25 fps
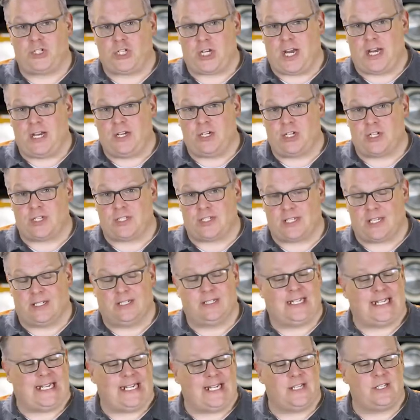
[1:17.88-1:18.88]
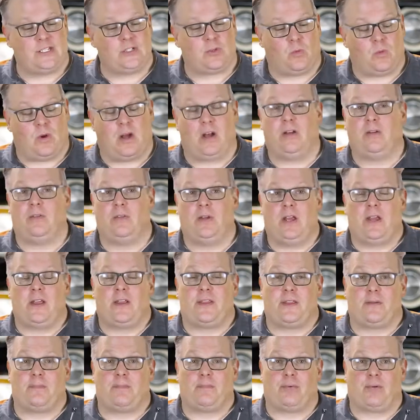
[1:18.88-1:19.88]
changes it is, well,
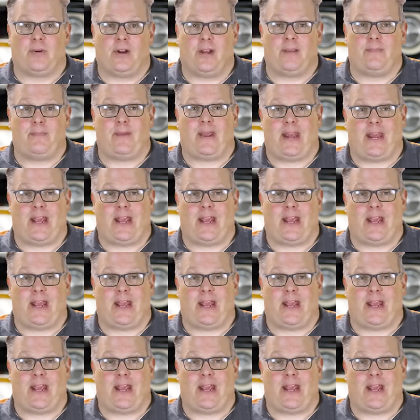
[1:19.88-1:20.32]
the brake